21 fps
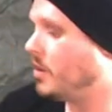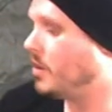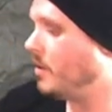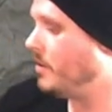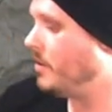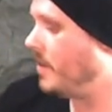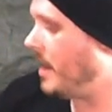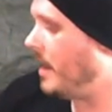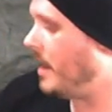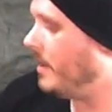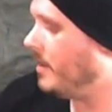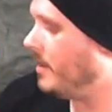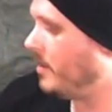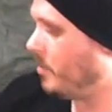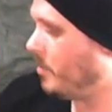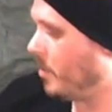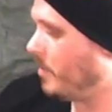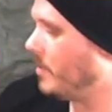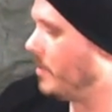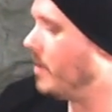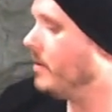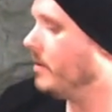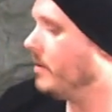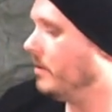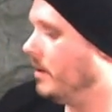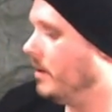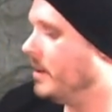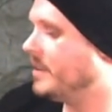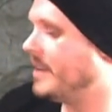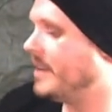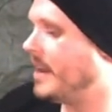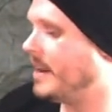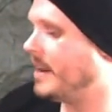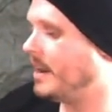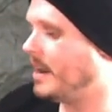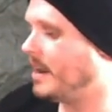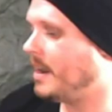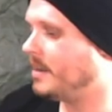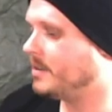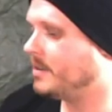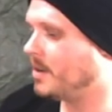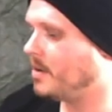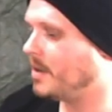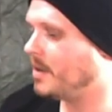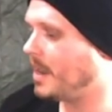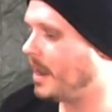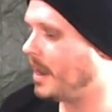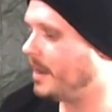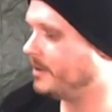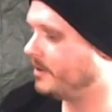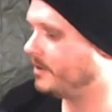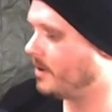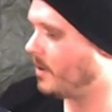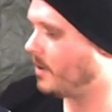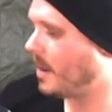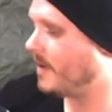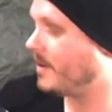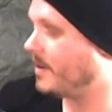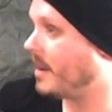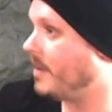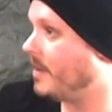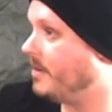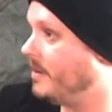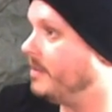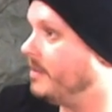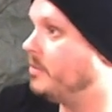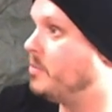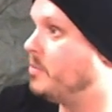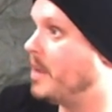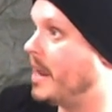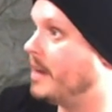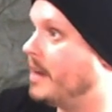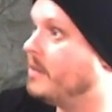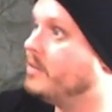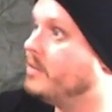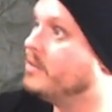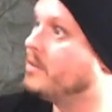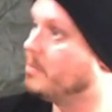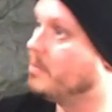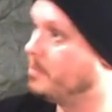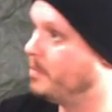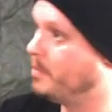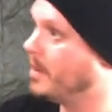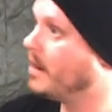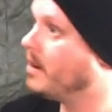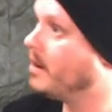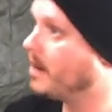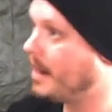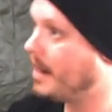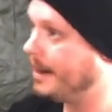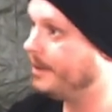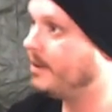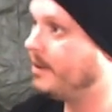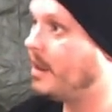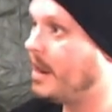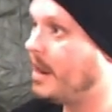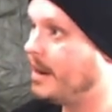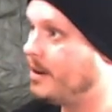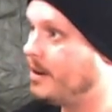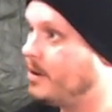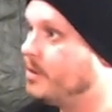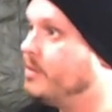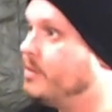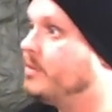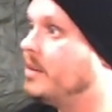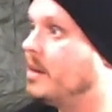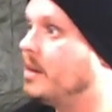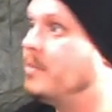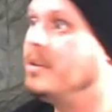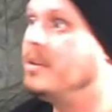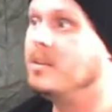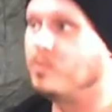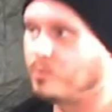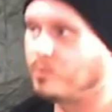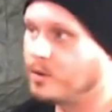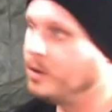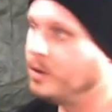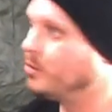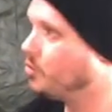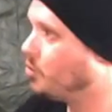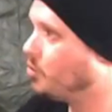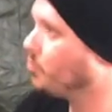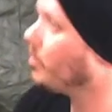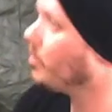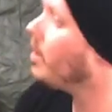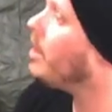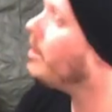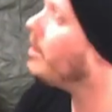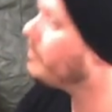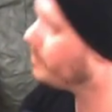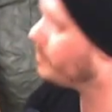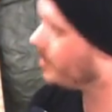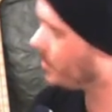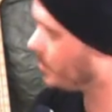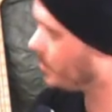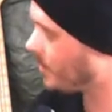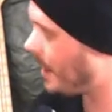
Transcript: So then the promoter looks at it as, okay, so I've got this band who's the bigger headliner, who's going to be the real draw for the